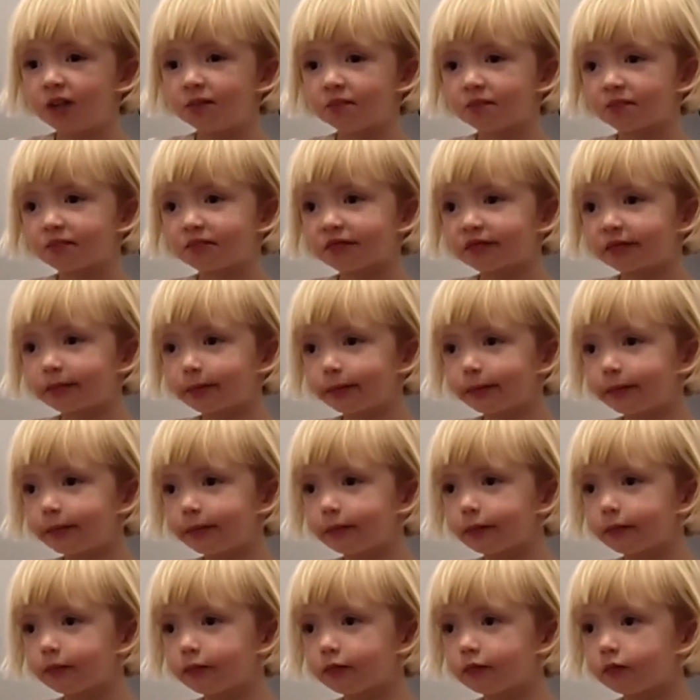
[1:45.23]
Hmm.
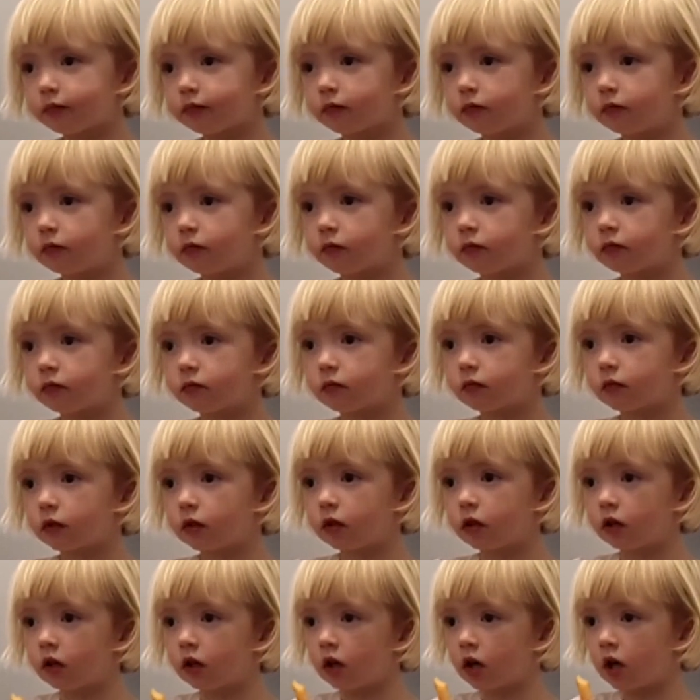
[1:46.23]

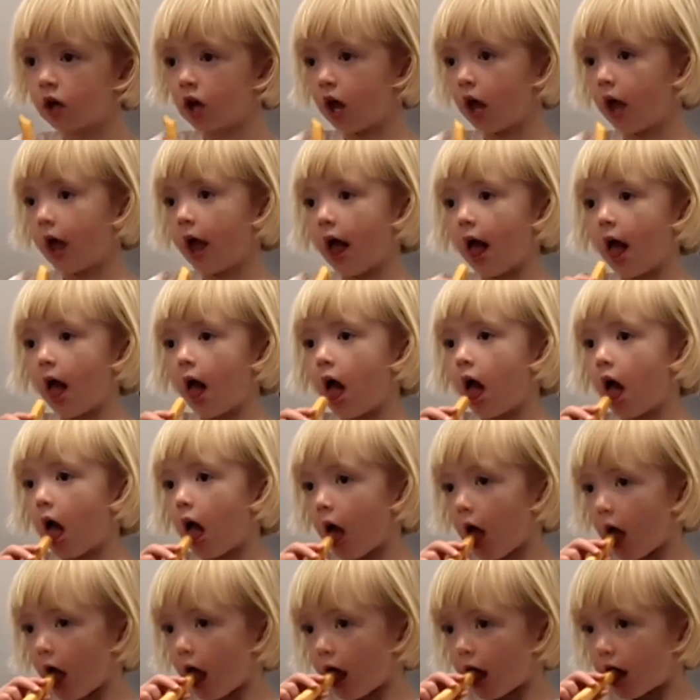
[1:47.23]
hmm.
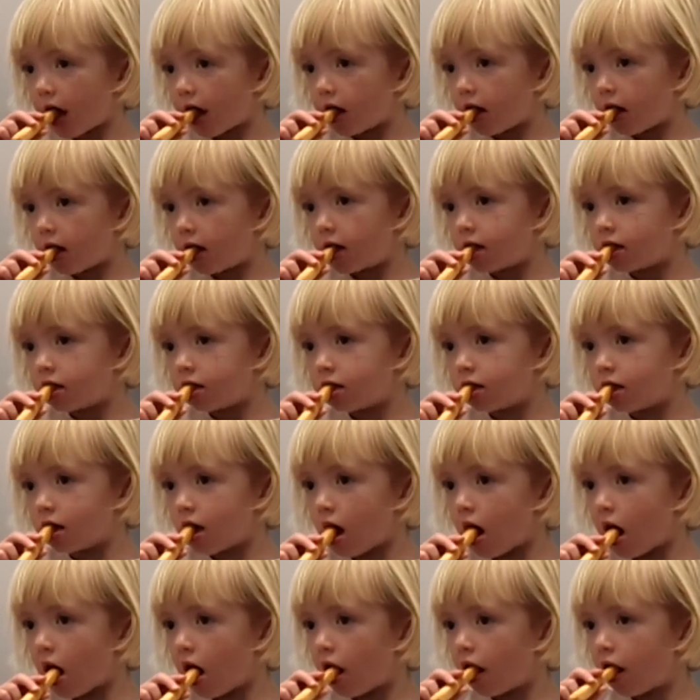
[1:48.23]
This
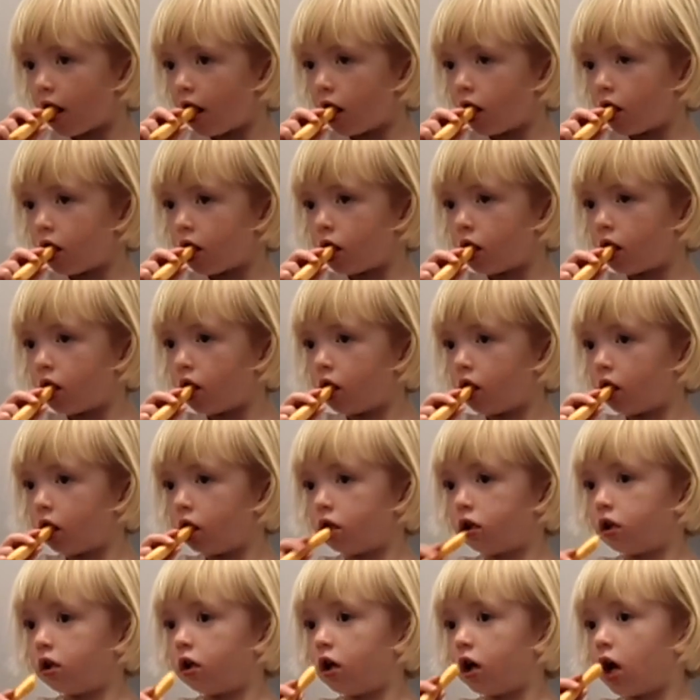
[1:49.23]
doesn't have a really big
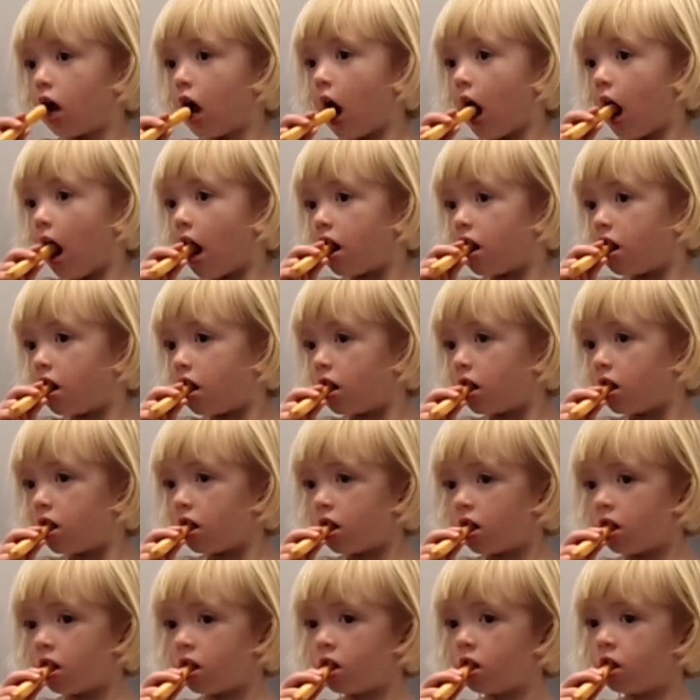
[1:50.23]
taste.
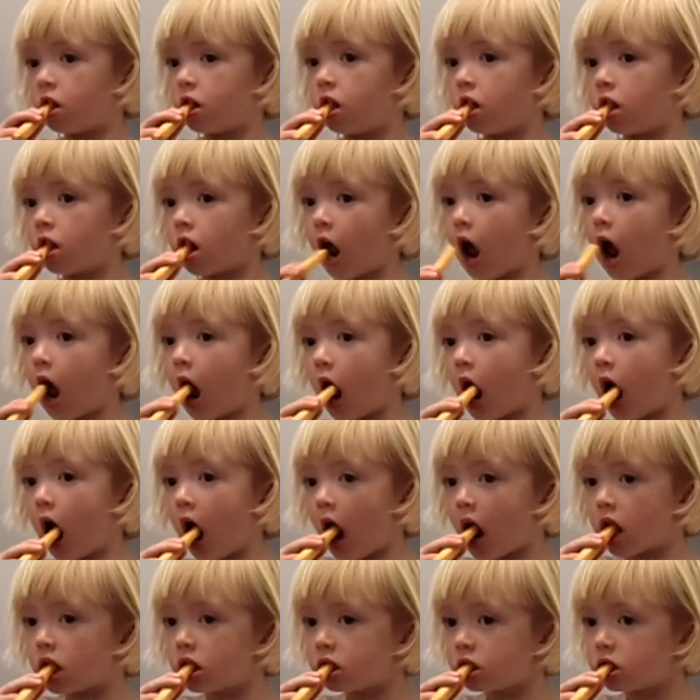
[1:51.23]
Hmm.
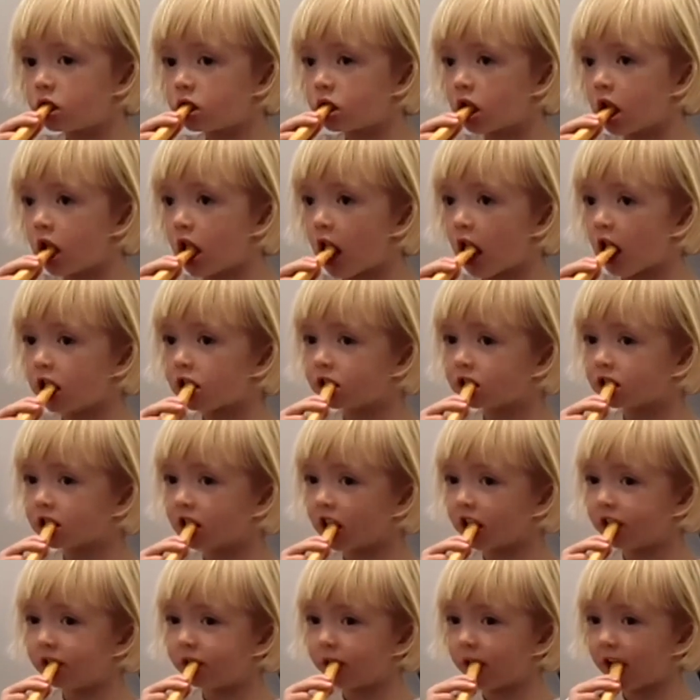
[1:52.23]
Carrot
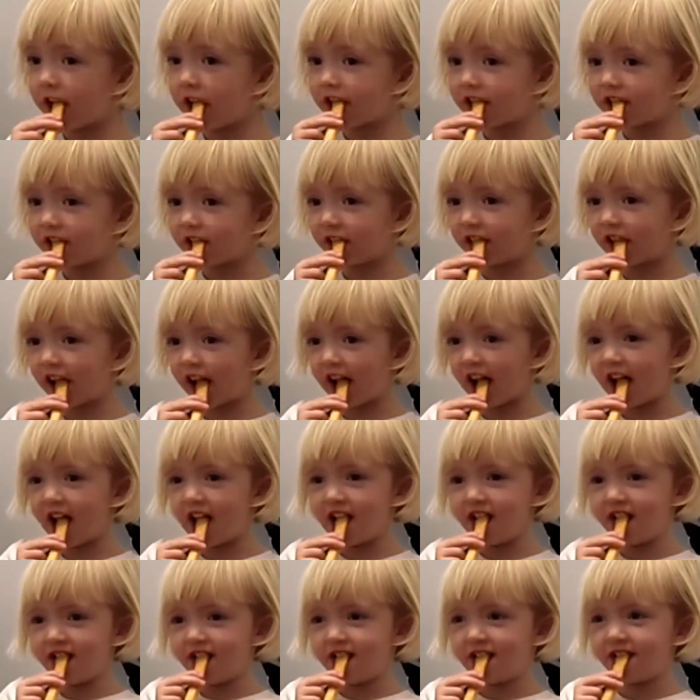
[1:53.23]

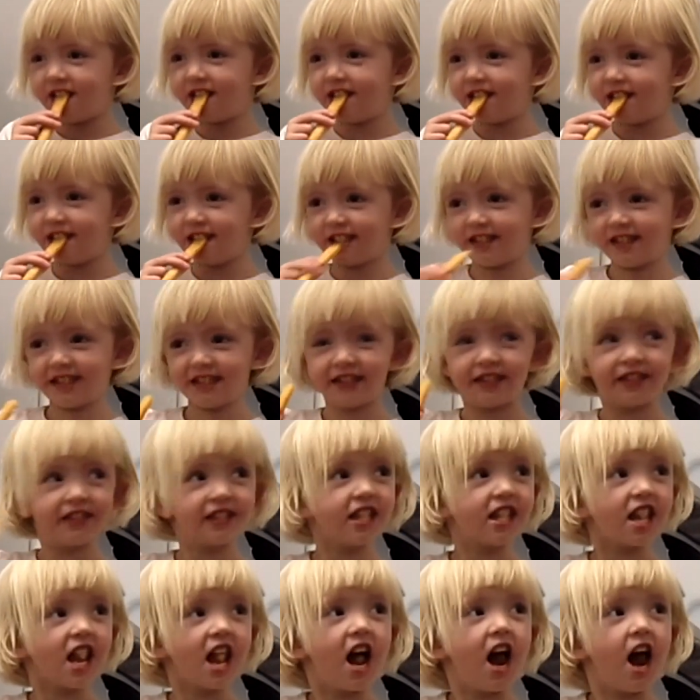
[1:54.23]
fries. Hmm.
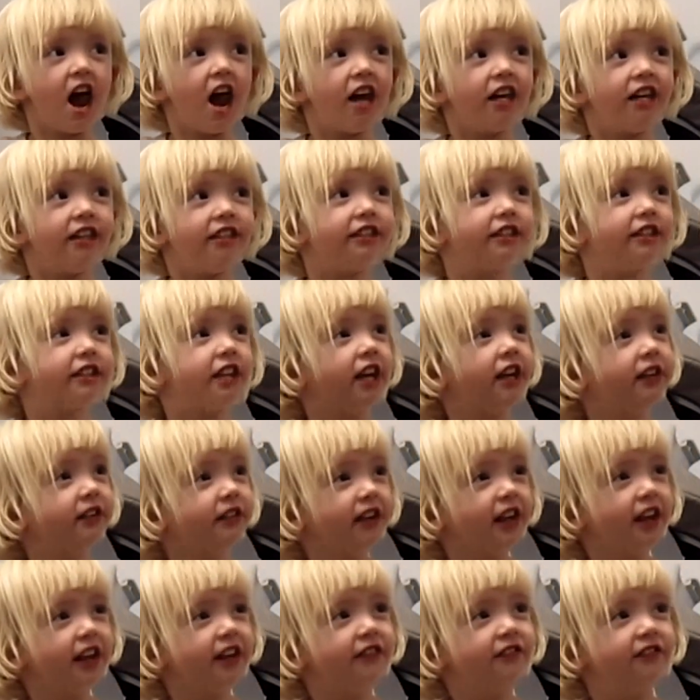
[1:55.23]
It tastes
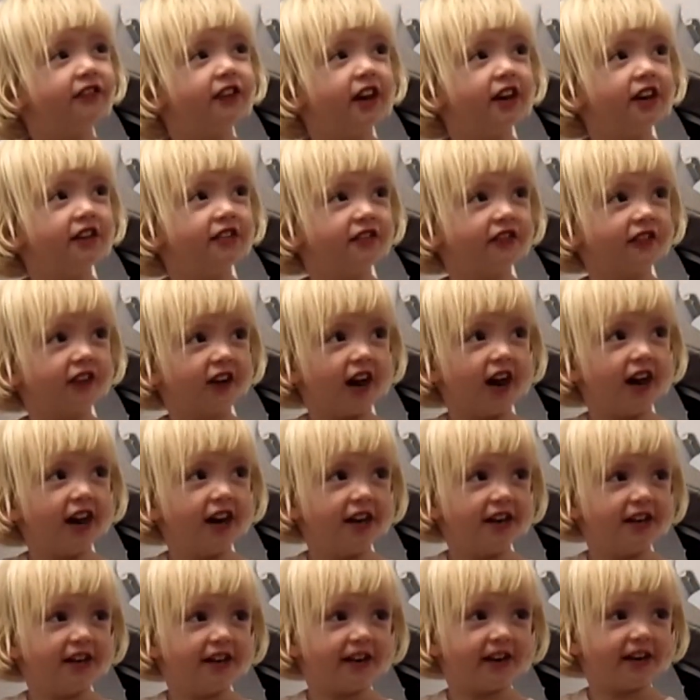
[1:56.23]
like hmm. french
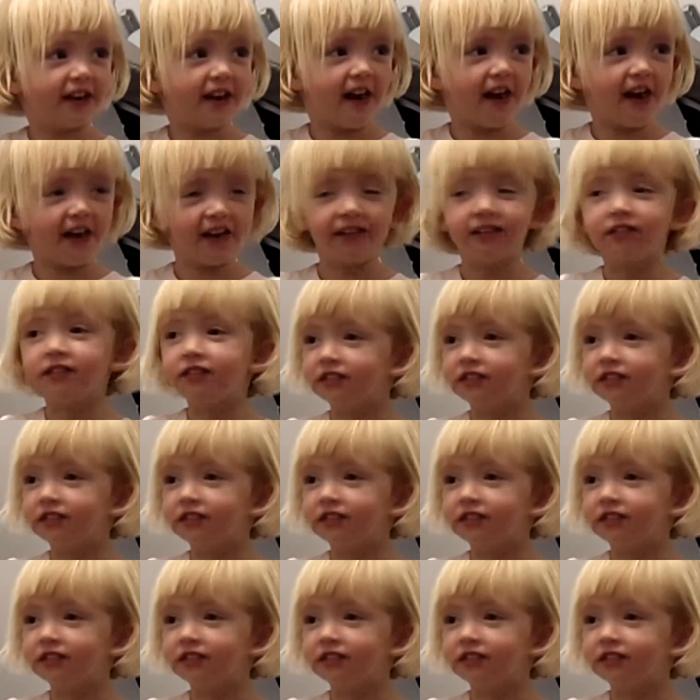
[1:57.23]
fries. It does, it